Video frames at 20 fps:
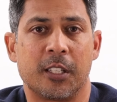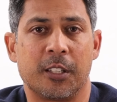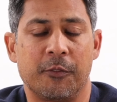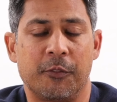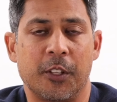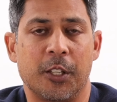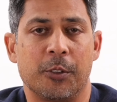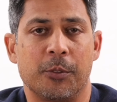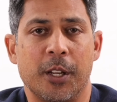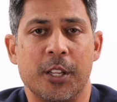
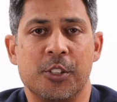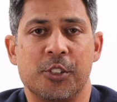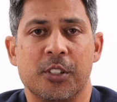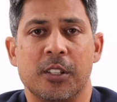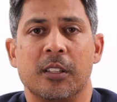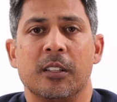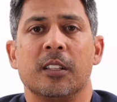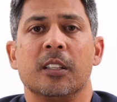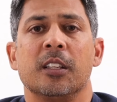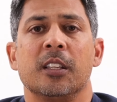
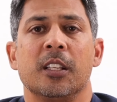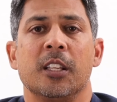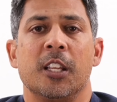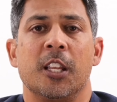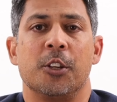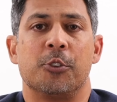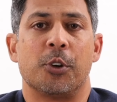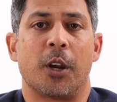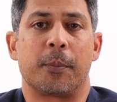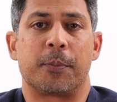configuration.
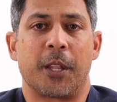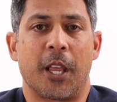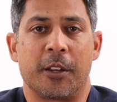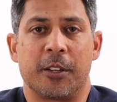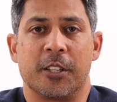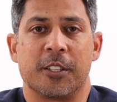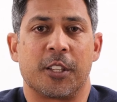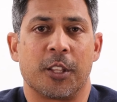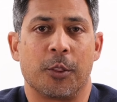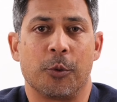He dropped down
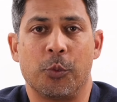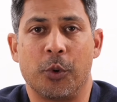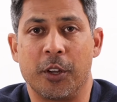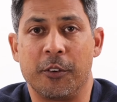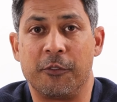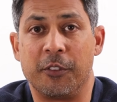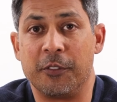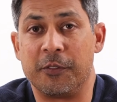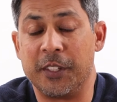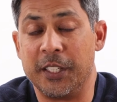into the
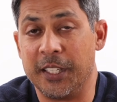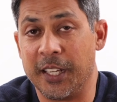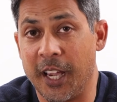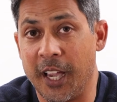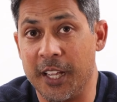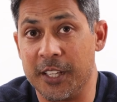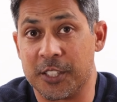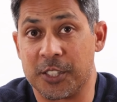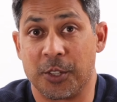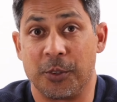
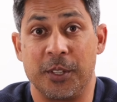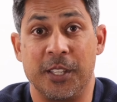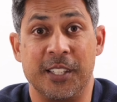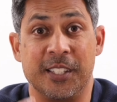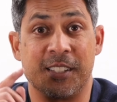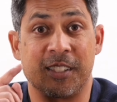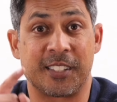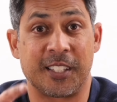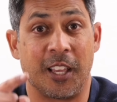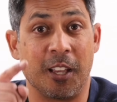159, so he
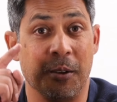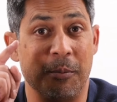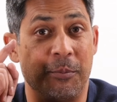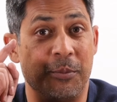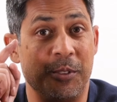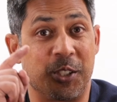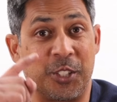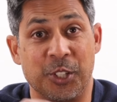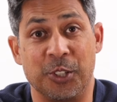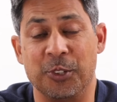
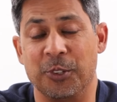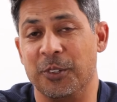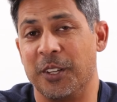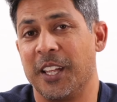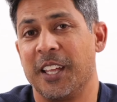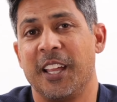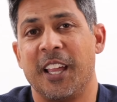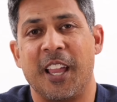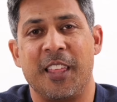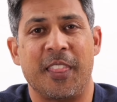sub-2'd,
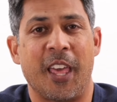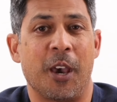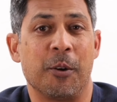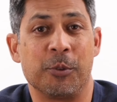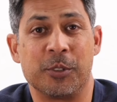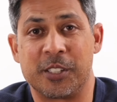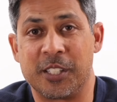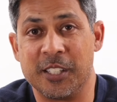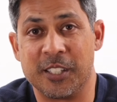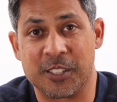and that
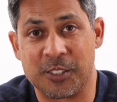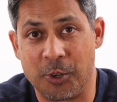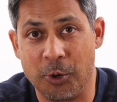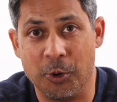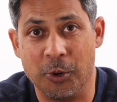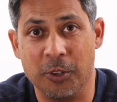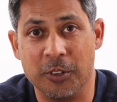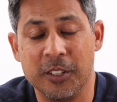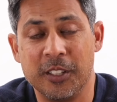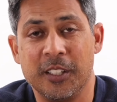was his
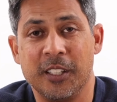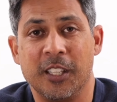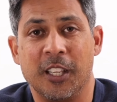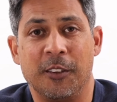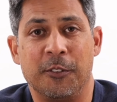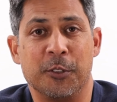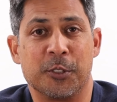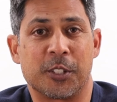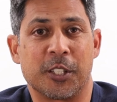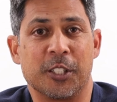goal. If
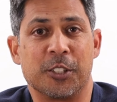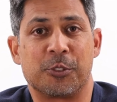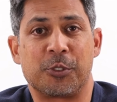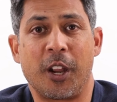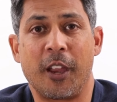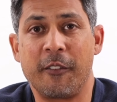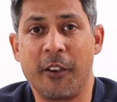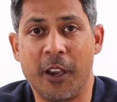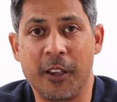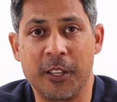he was going to
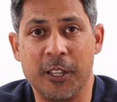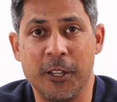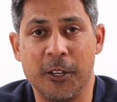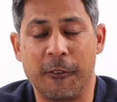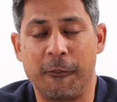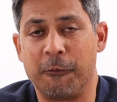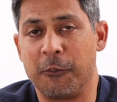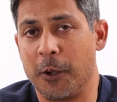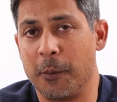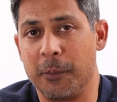drive out here
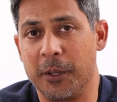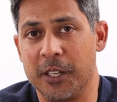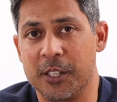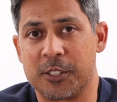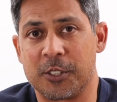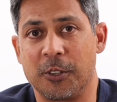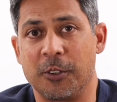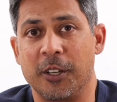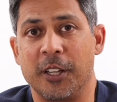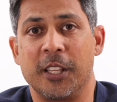from
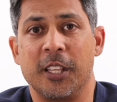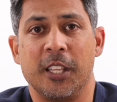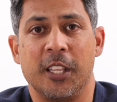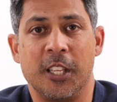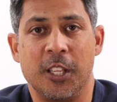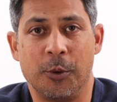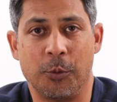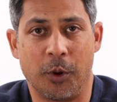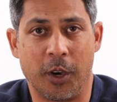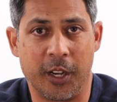Minnesota,
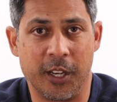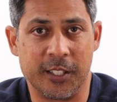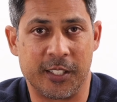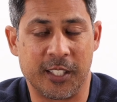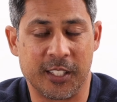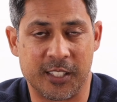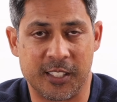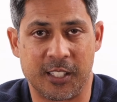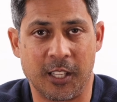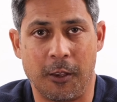he wanted
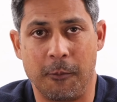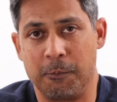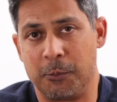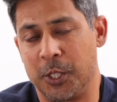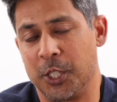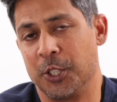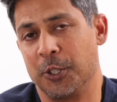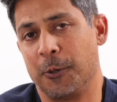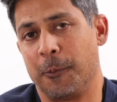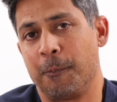to
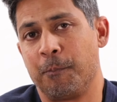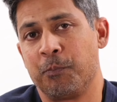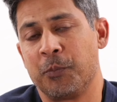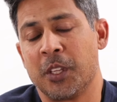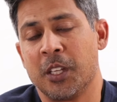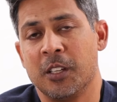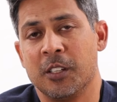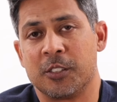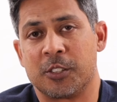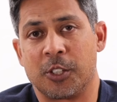sub-2.
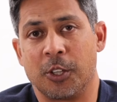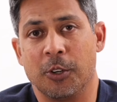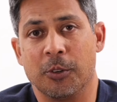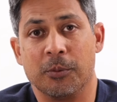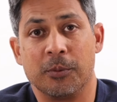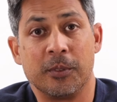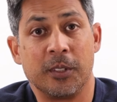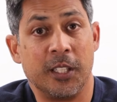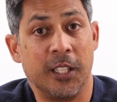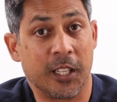
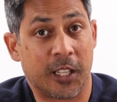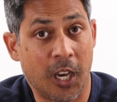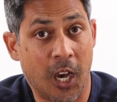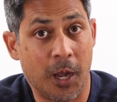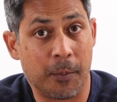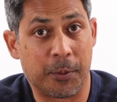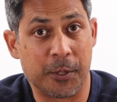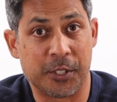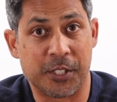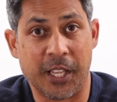So he
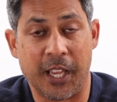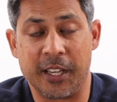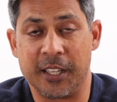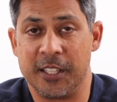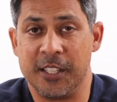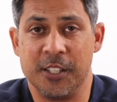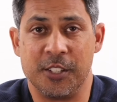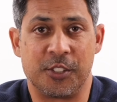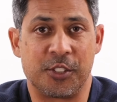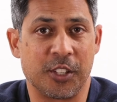accomplished that.
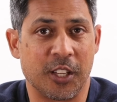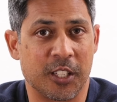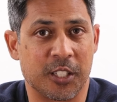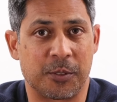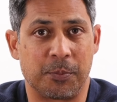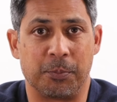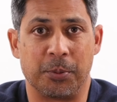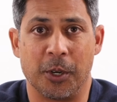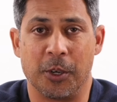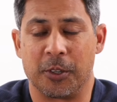He
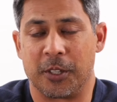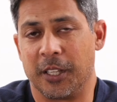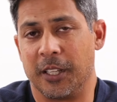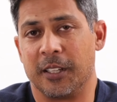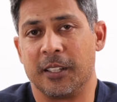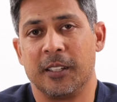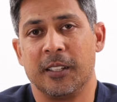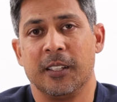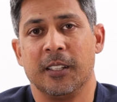just broke it.